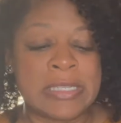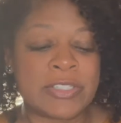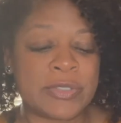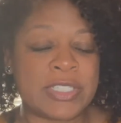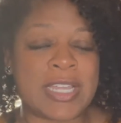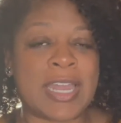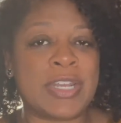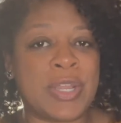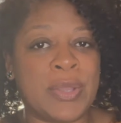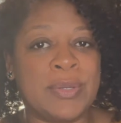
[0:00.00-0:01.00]
So she kind of
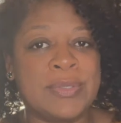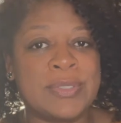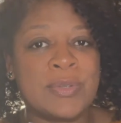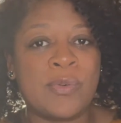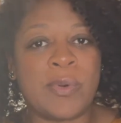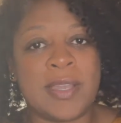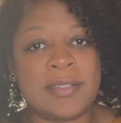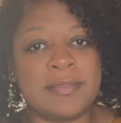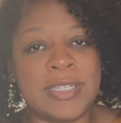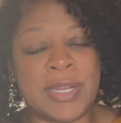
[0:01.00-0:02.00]
knows
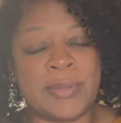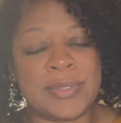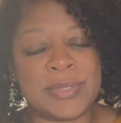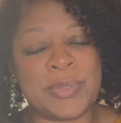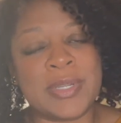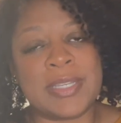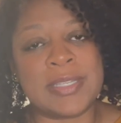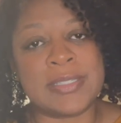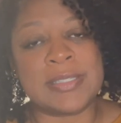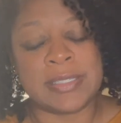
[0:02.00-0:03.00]
what, you know, the story
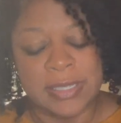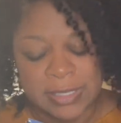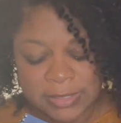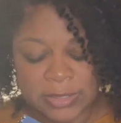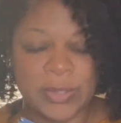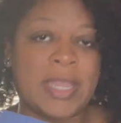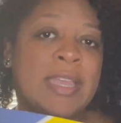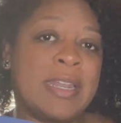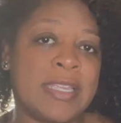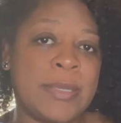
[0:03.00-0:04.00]
is. So that
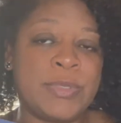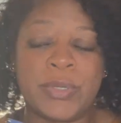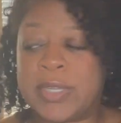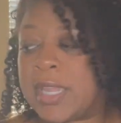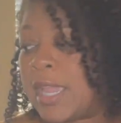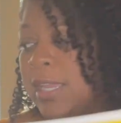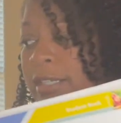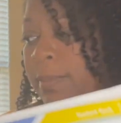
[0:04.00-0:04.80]
kind of keeps her engaged.